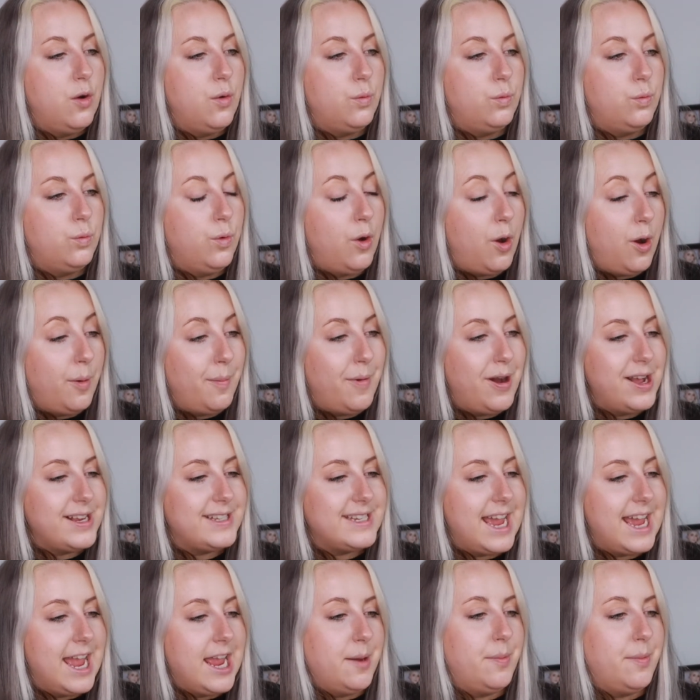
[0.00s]
Well, on my
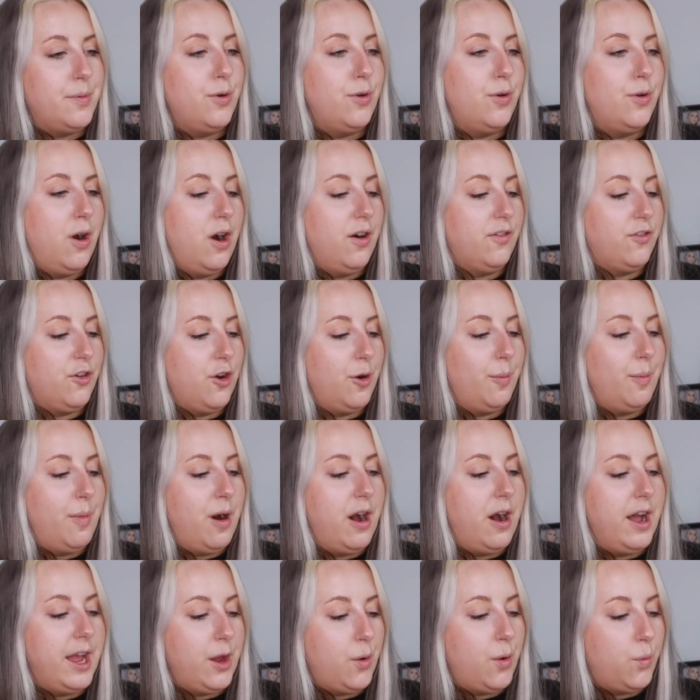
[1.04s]
table, I've got
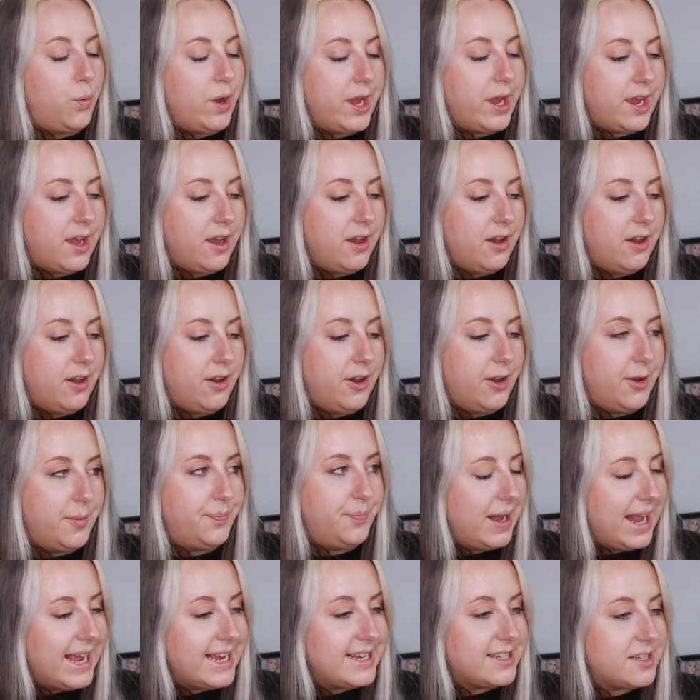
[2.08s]
my wicker
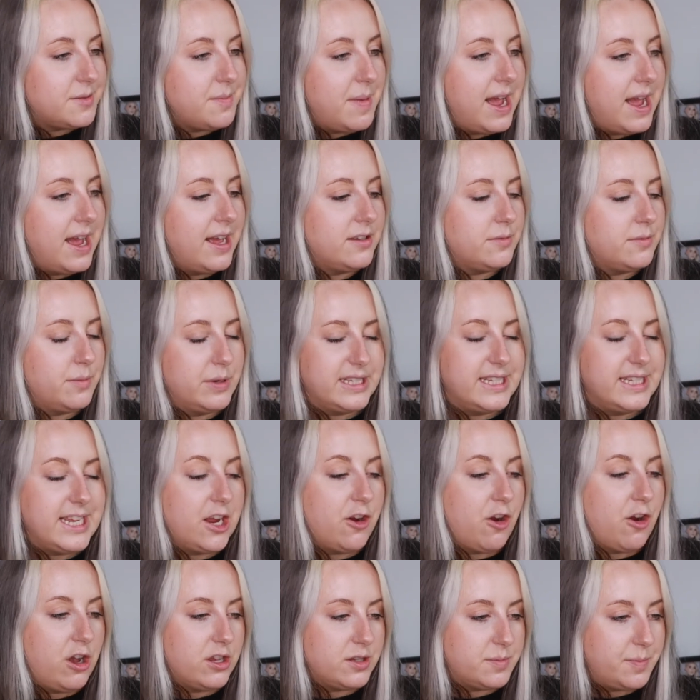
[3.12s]
placemat, my
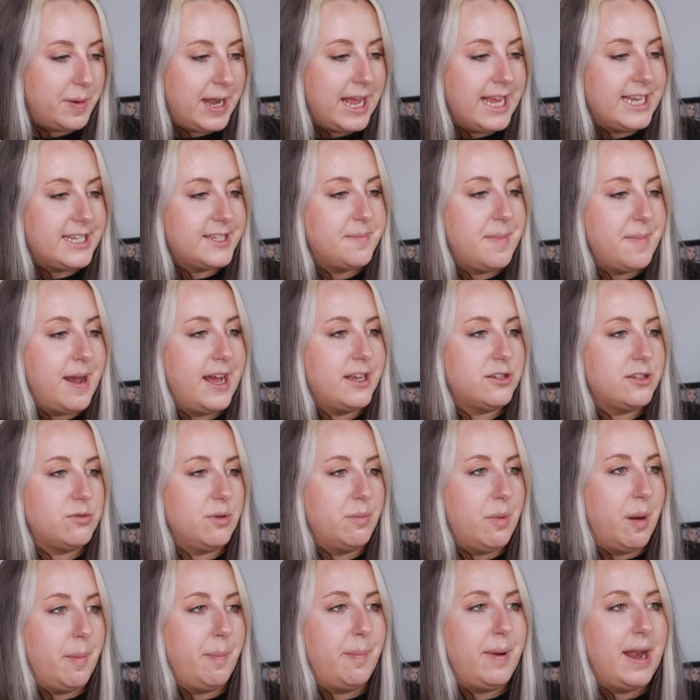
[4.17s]
seagrass placemats with
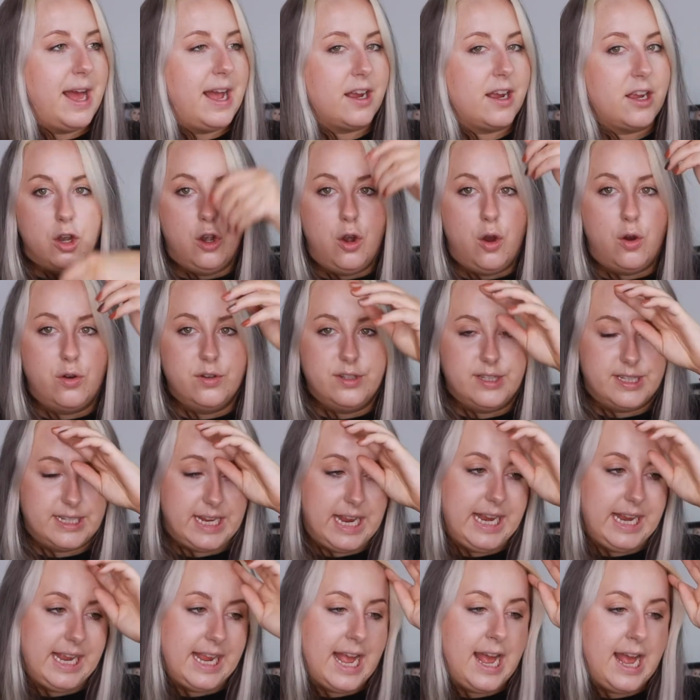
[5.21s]
my black long
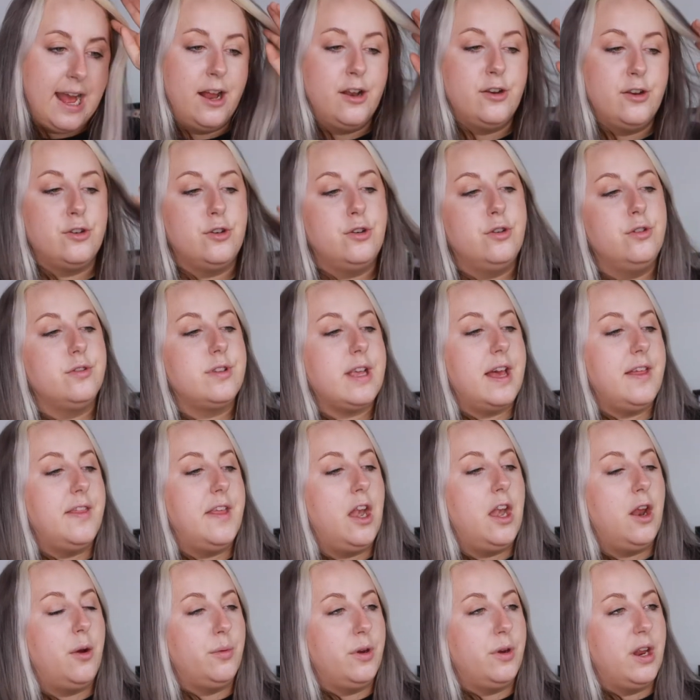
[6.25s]
skinny candles, and
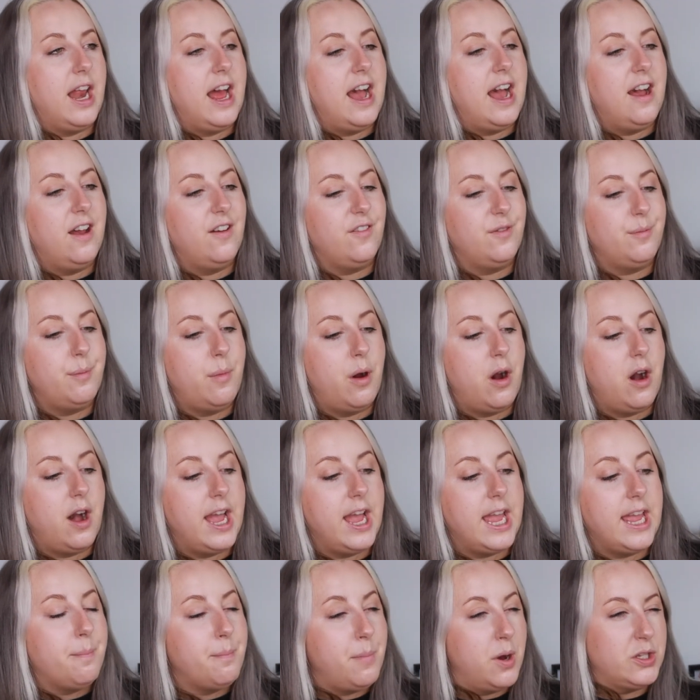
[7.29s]
then I'm gonna have
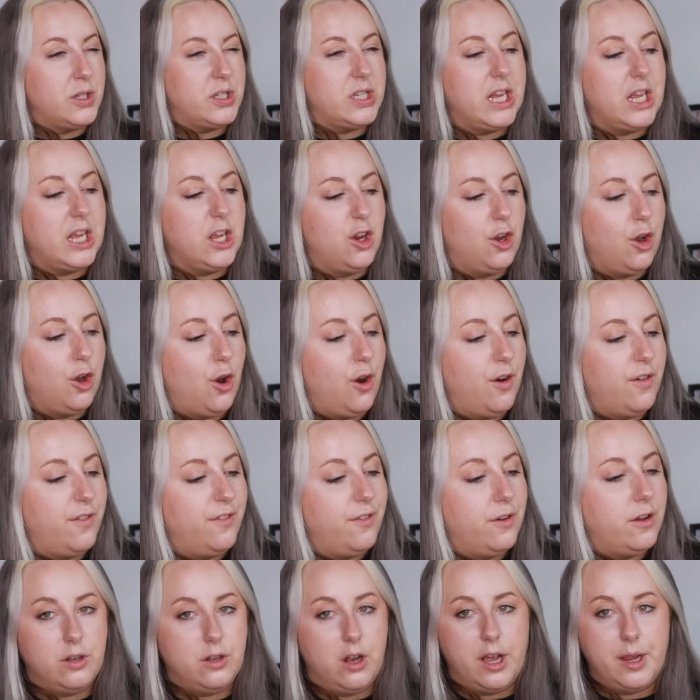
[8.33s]
my muslin cloth
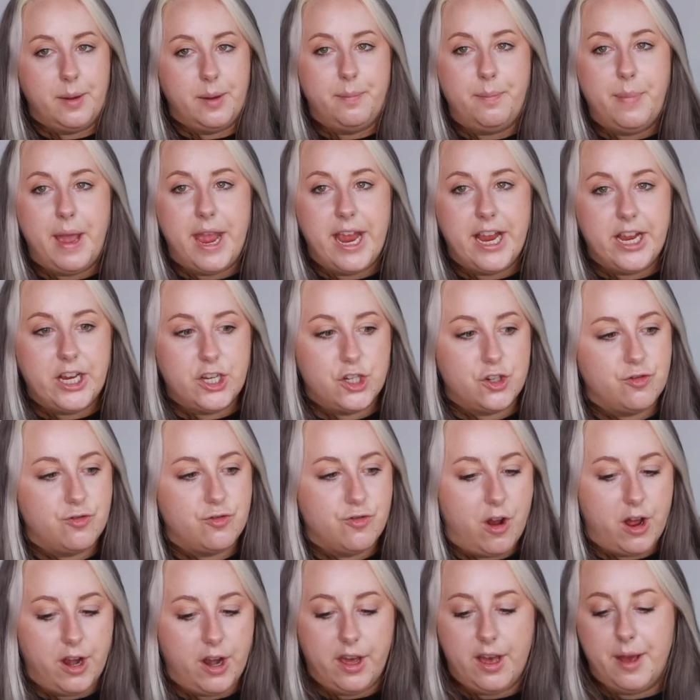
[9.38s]
like beige
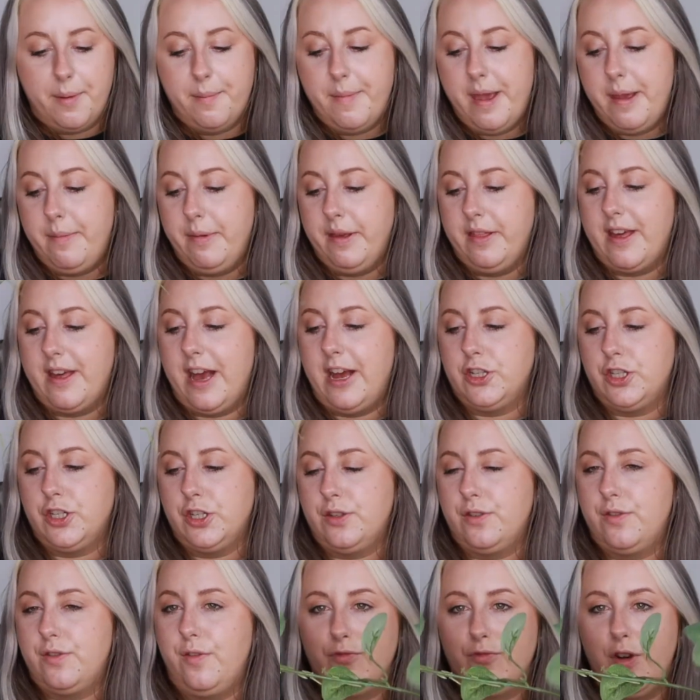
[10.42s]
runner, and maybe that
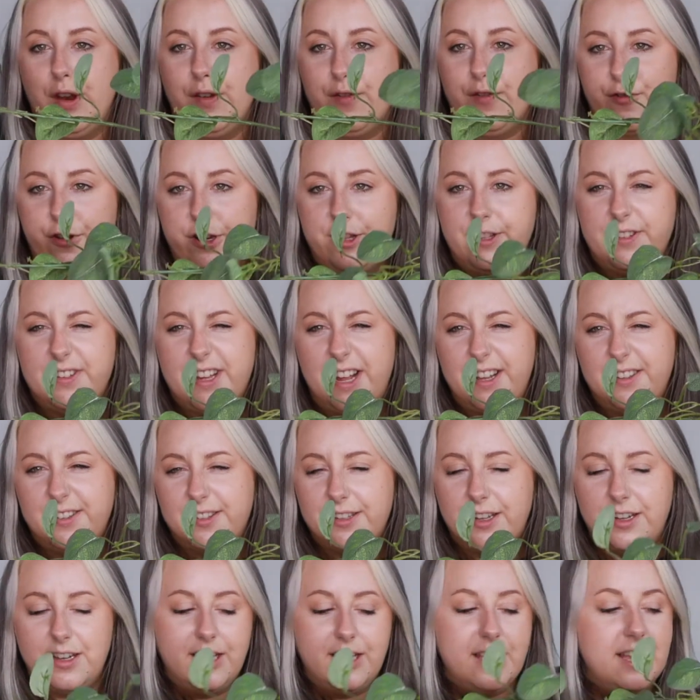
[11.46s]
just running through the
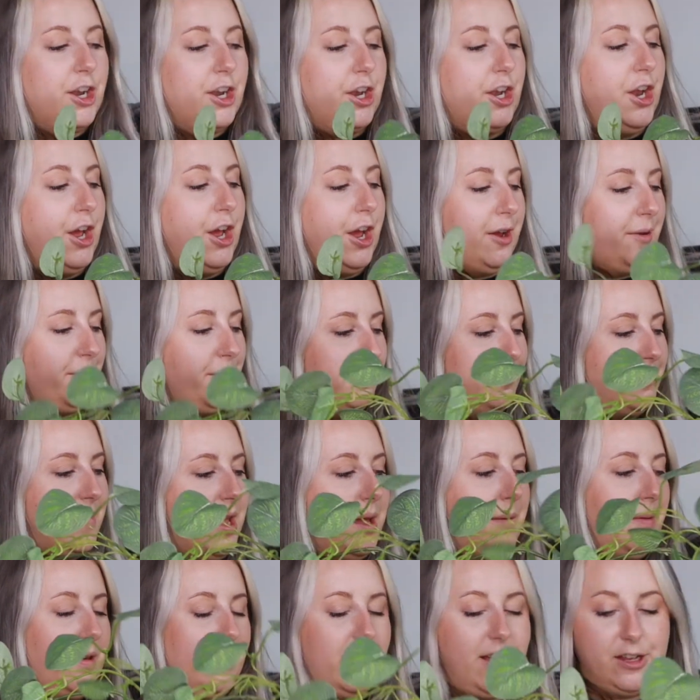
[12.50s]
center. I don't know,
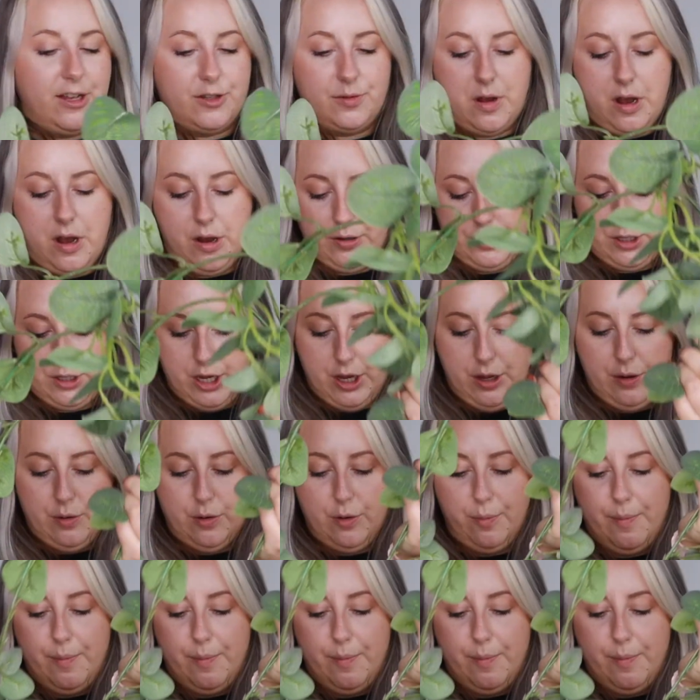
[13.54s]
maybe that's what I'll do, or